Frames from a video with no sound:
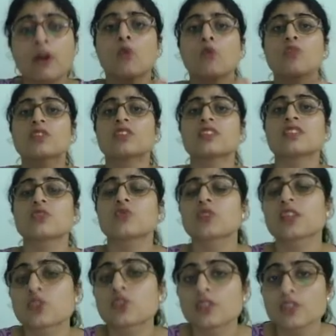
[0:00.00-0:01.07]
with
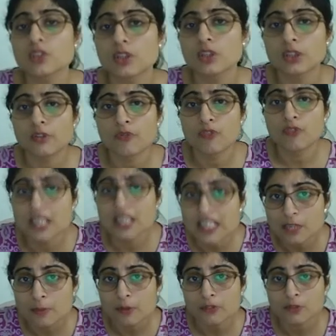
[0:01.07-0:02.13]
restrictions on the
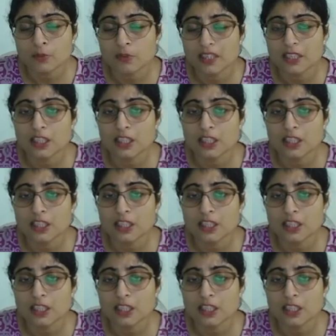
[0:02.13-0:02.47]
freedom of speech